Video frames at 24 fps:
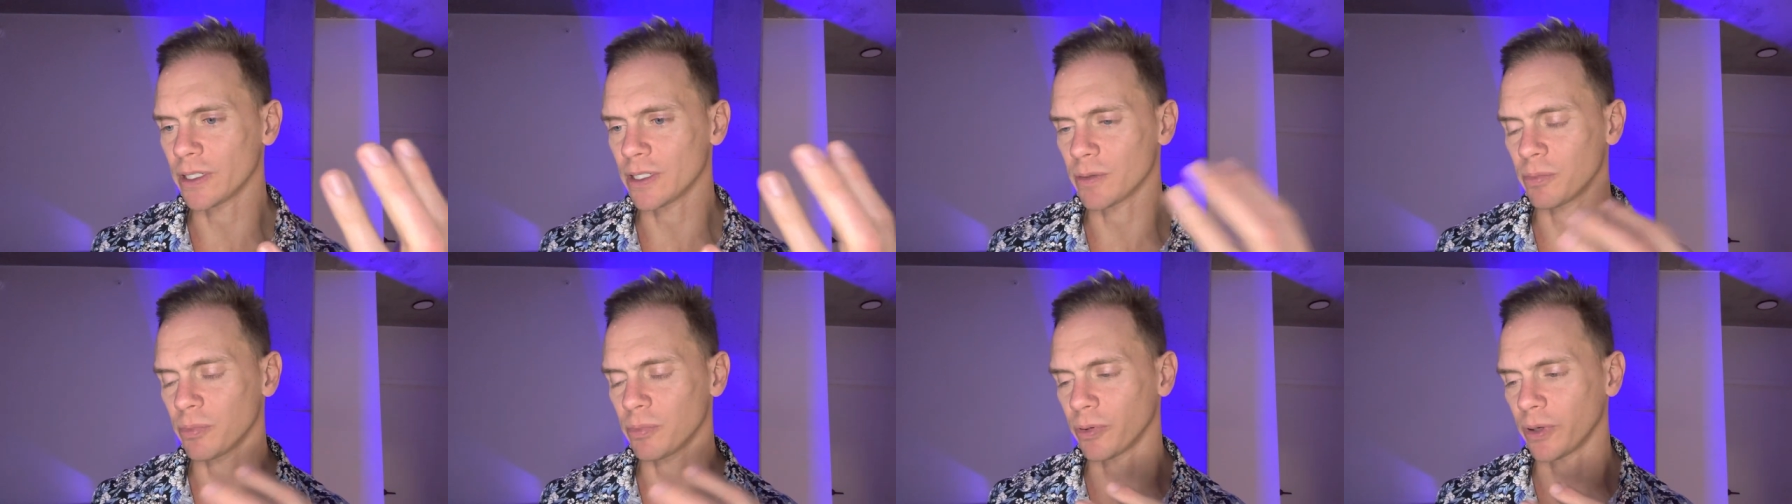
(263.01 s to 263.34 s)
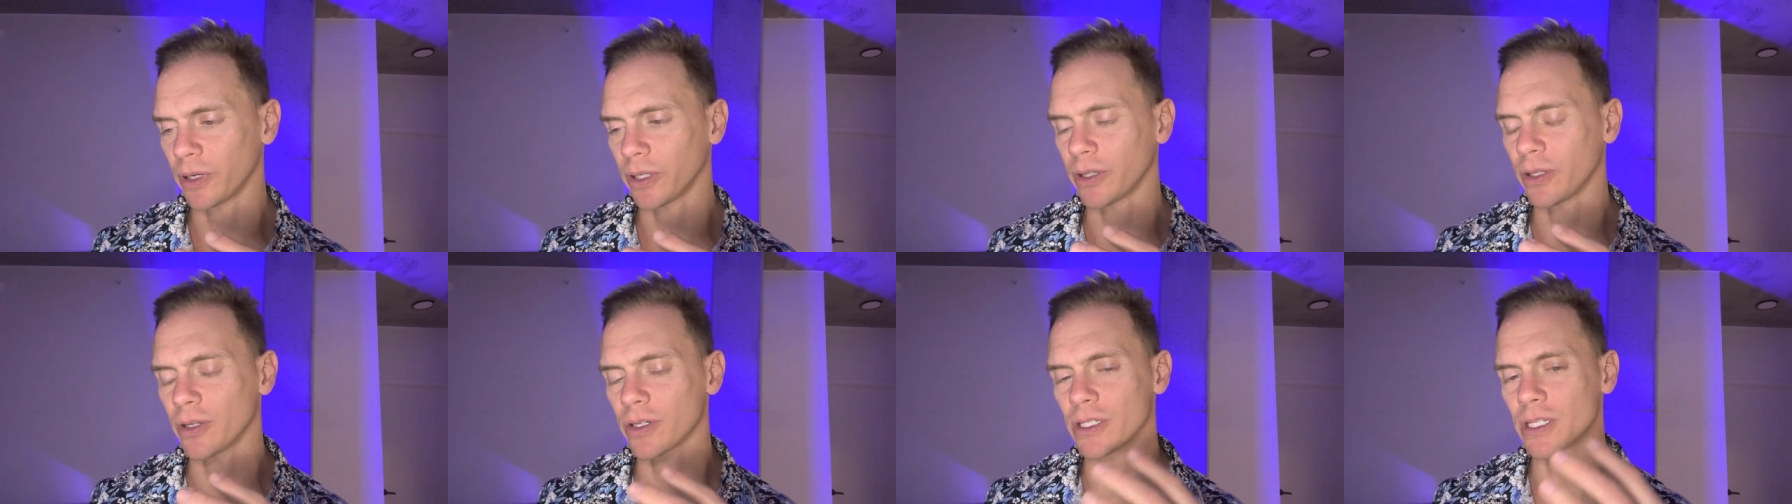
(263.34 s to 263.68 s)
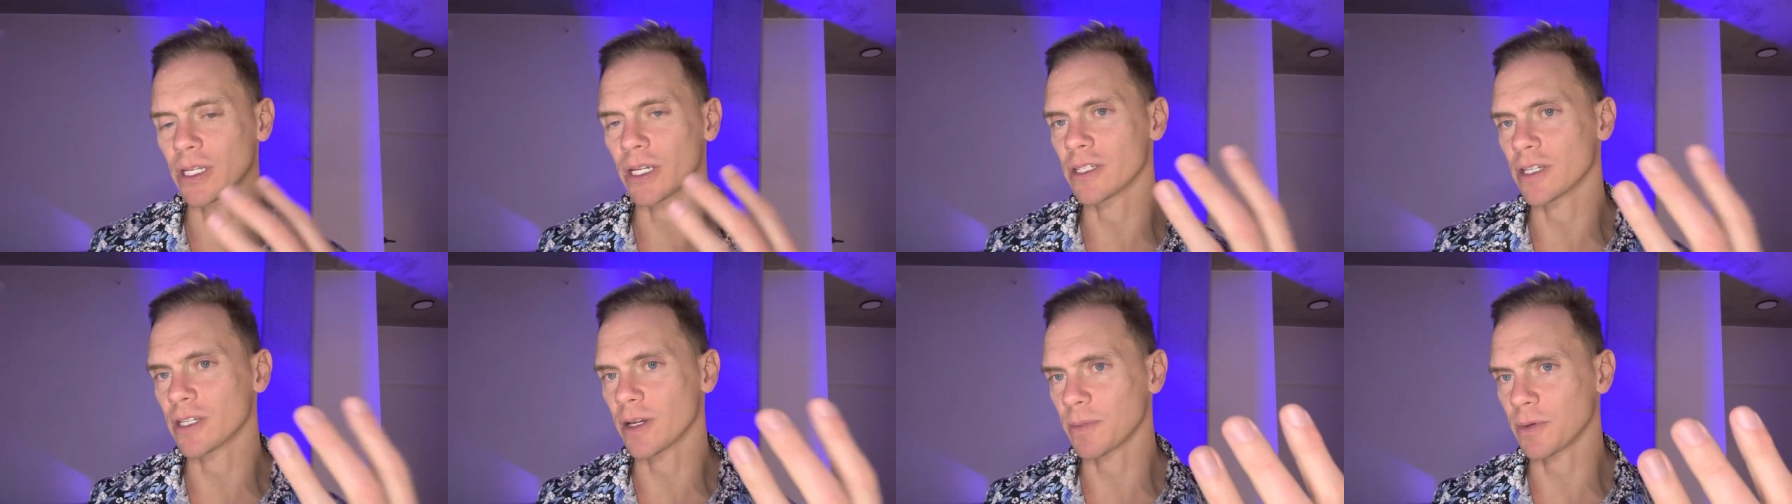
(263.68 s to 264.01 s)
to bring those
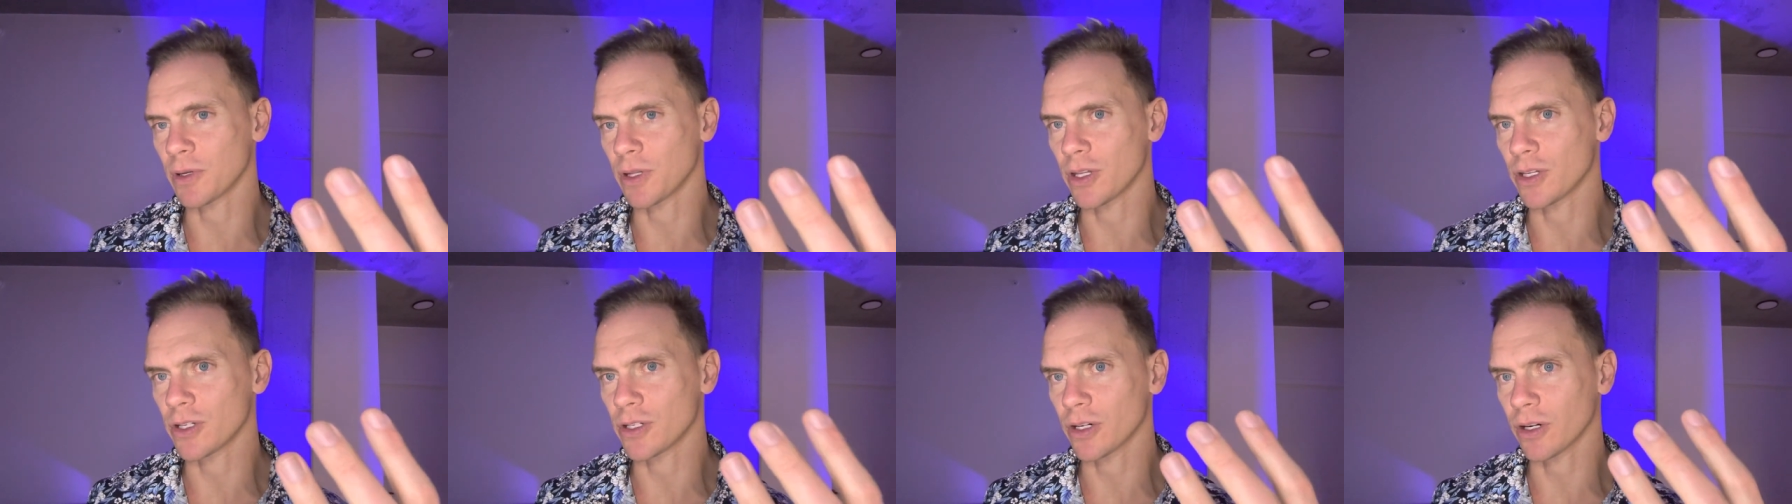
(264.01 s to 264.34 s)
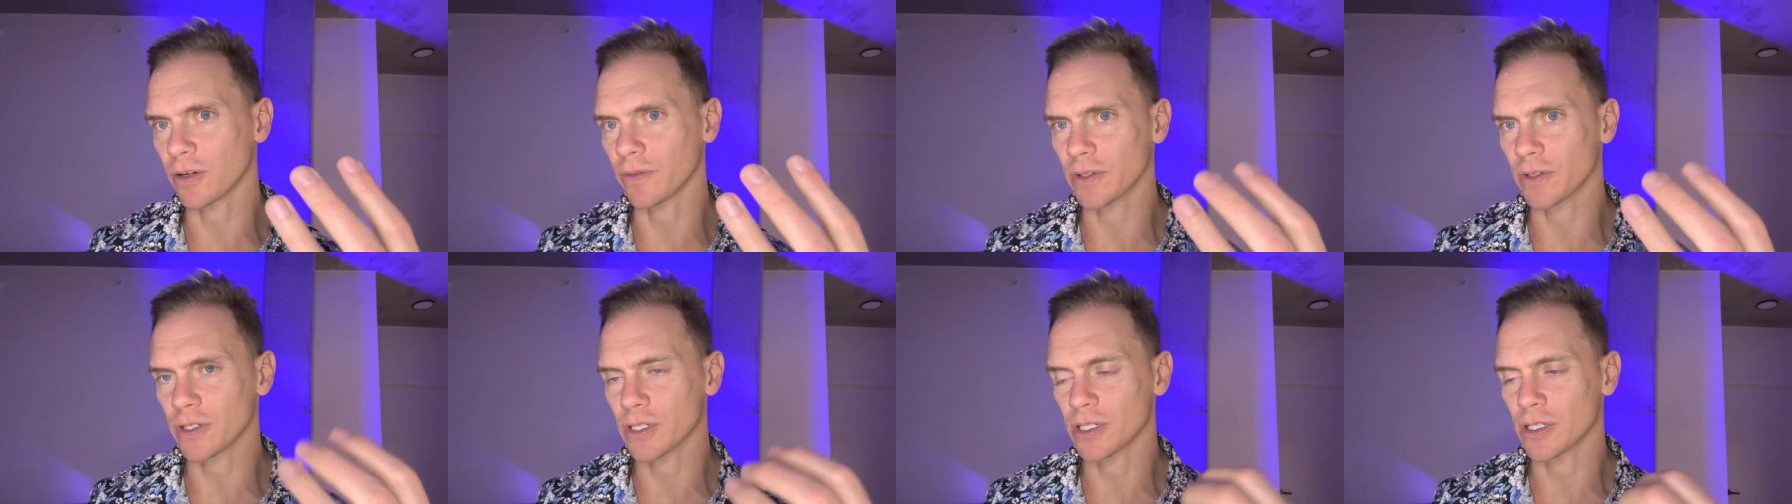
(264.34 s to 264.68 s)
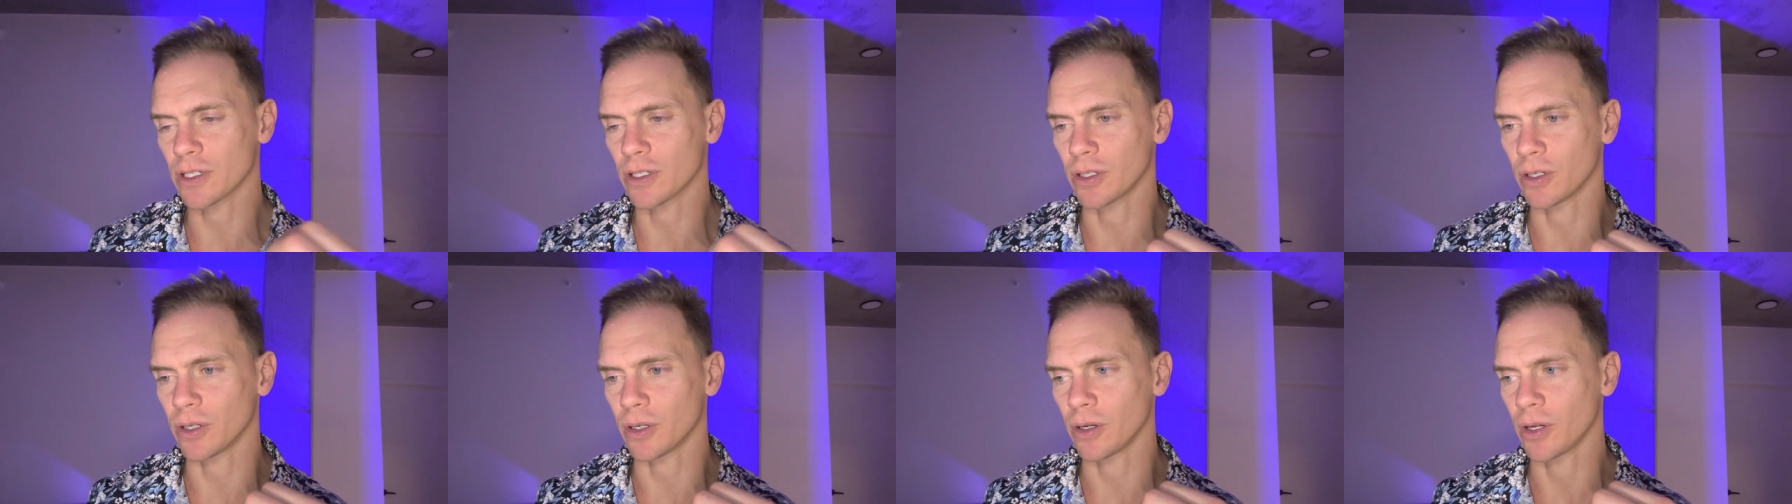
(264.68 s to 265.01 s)
things up to the surface
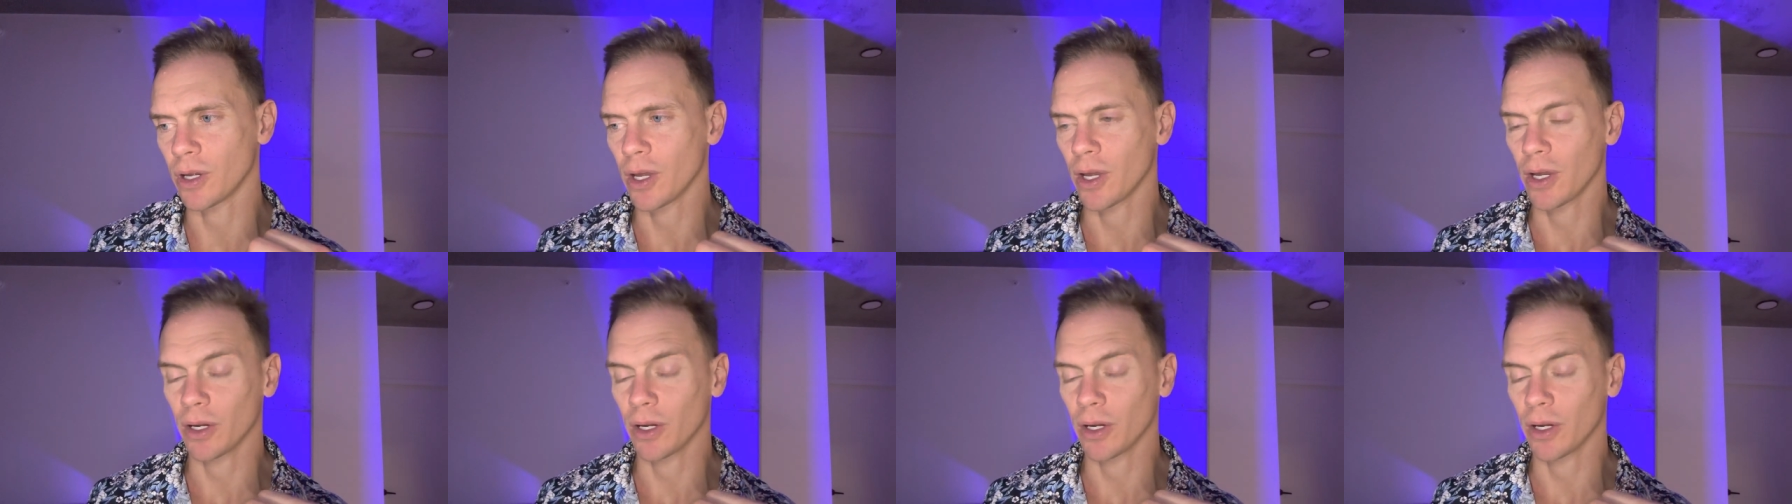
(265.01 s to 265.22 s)
to